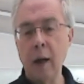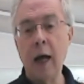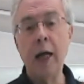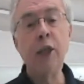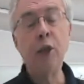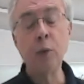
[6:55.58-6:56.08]

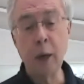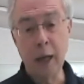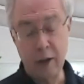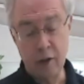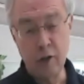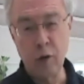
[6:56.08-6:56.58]
And you
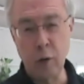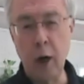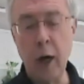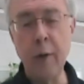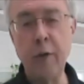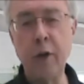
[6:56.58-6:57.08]
relax.
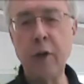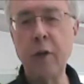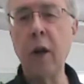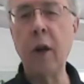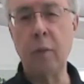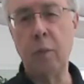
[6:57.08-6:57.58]
Try and just
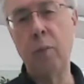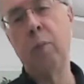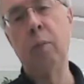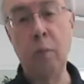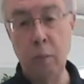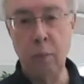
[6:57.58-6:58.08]

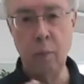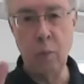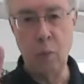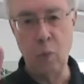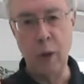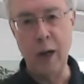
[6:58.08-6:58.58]

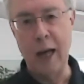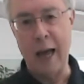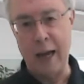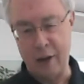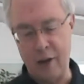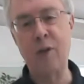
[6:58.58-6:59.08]

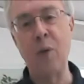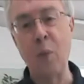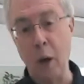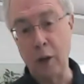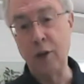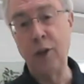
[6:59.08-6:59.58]
relax
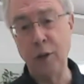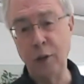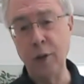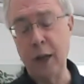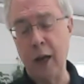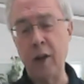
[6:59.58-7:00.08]
whilst you
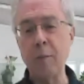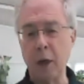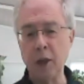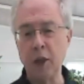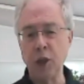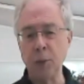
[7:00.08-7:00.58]
do that as
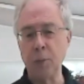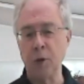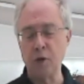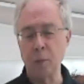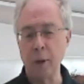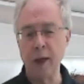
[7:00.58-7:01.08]
much as you
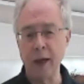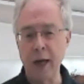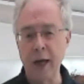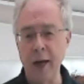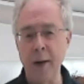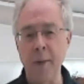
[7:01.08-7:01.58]
possibly
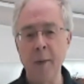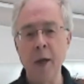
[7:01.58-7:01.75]
can.